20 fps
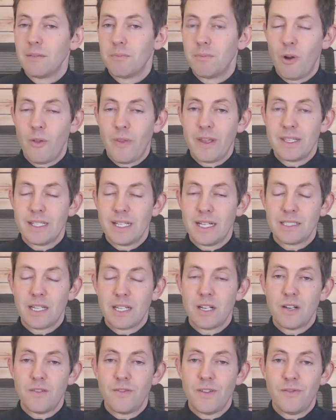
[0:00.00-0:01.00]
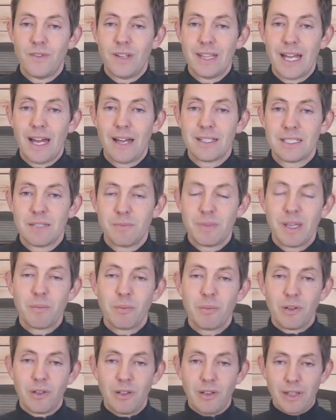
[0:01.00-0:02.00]
more than 650,000
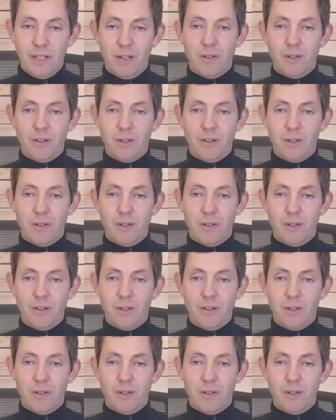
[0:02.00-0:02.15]
people and